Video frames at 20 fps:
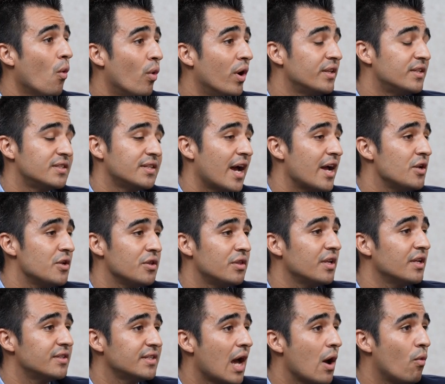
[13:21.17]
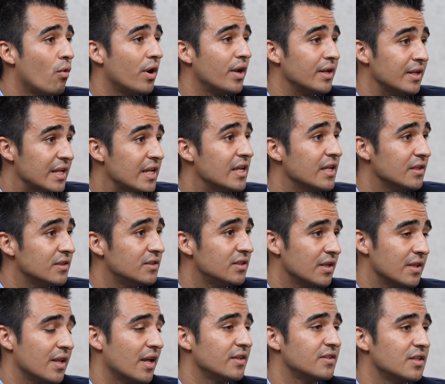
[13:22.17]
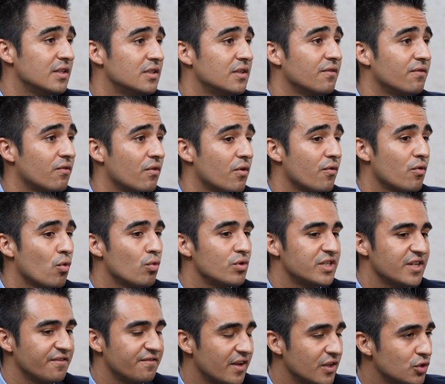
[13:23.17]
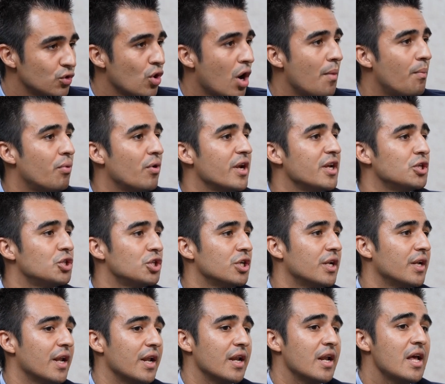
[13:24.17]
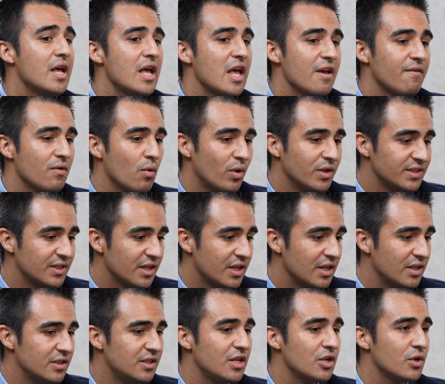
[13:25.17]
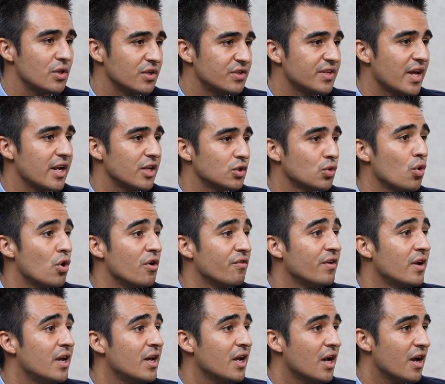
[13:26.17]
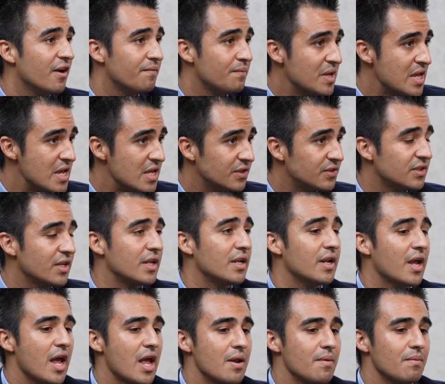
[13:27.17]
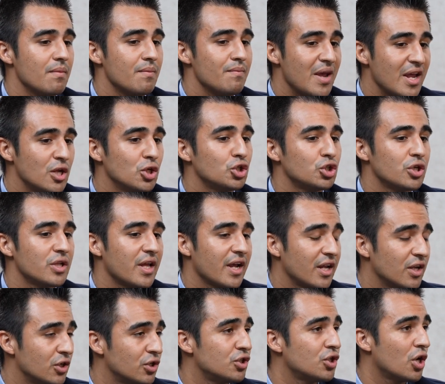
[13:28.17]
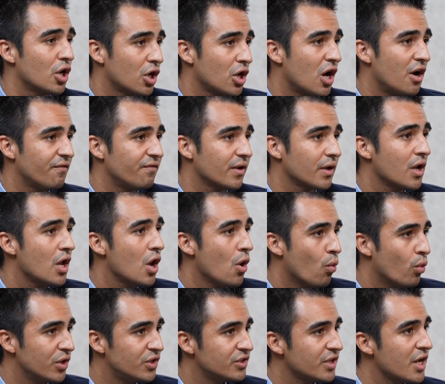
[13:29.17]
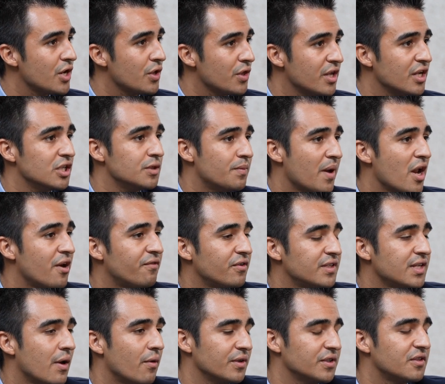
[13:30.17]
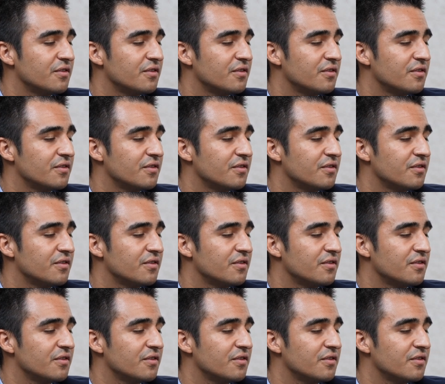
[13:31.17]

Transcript: What side do you think Taiwan needs in that sense of defense cooperation, and if it wants to continue the status quo of peace and making sure they can deter conflict, which side do you think is better for Taiwan's